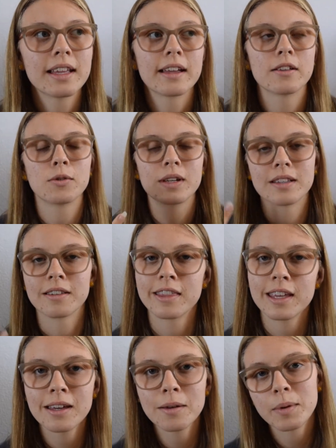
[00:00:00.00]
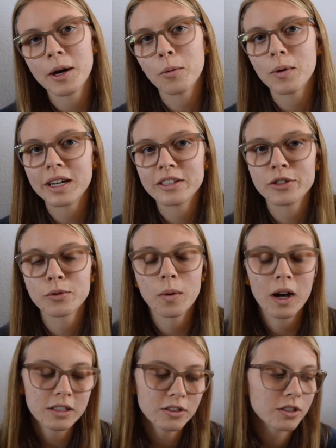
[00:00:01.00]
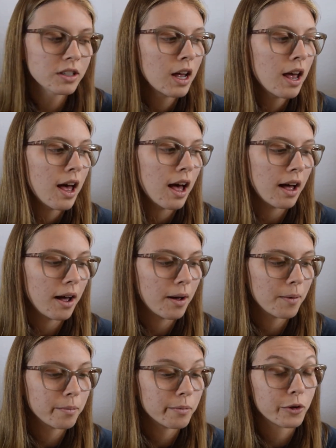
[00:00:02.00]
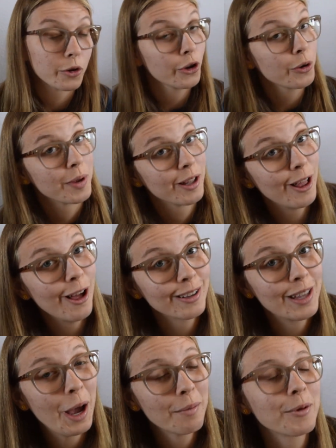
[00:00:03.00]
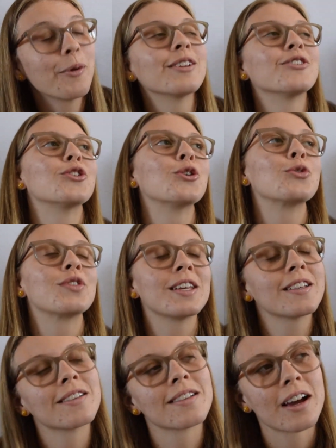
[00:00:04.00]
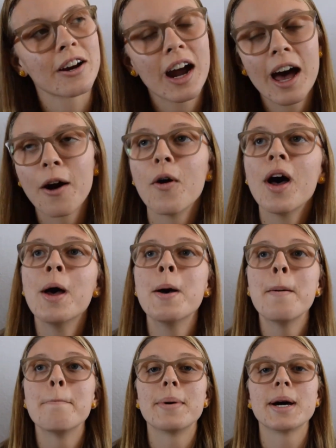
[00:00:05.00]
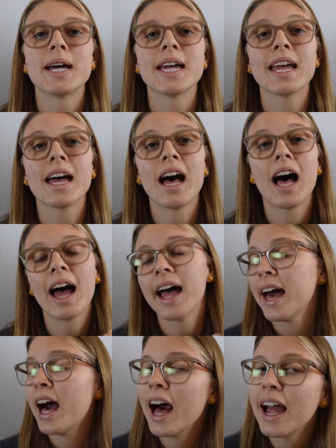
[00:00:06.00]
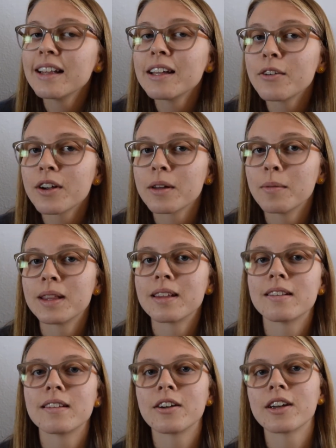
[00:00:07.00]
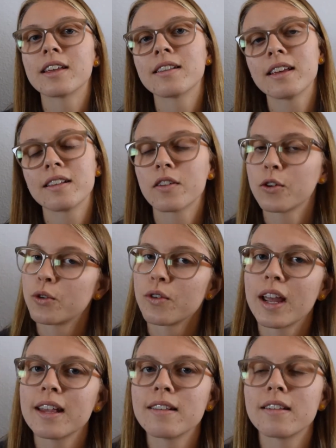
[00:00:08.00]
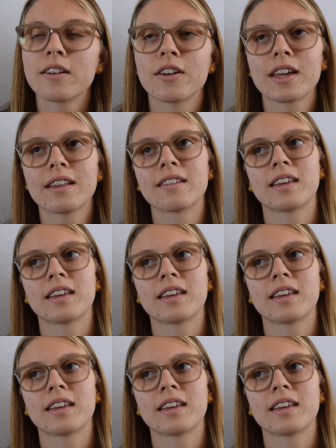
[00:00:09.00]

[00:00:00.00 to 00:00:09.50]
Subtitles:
I don't get to think about what I just watched. So it took me a long time to watch the 2 seasons that are out, but I highly recommend the series. It's a great series.